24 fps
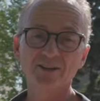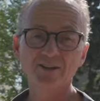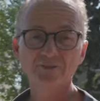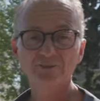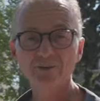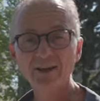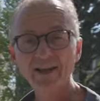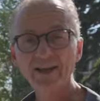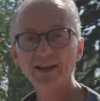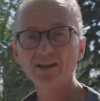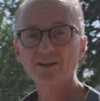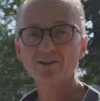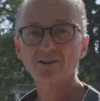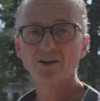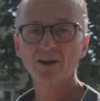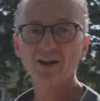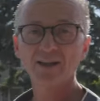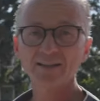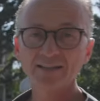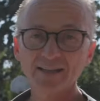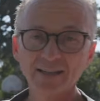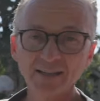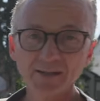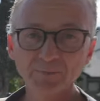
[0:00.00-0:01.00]
great
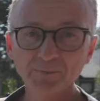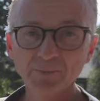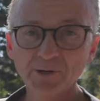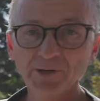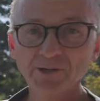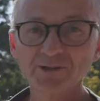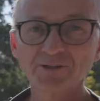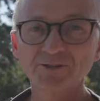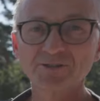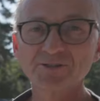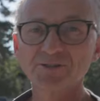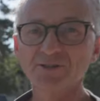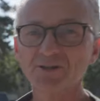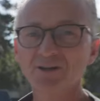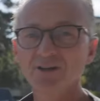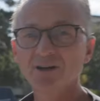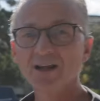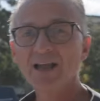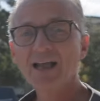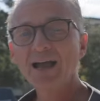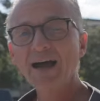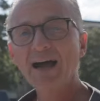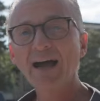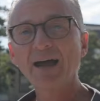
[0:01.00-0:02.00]
content producer.
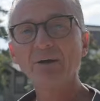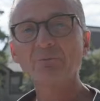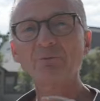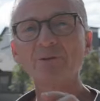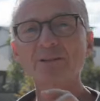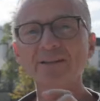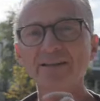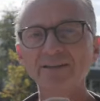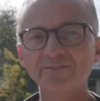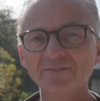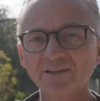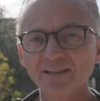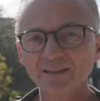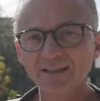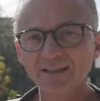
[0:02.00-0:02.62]
I will leave the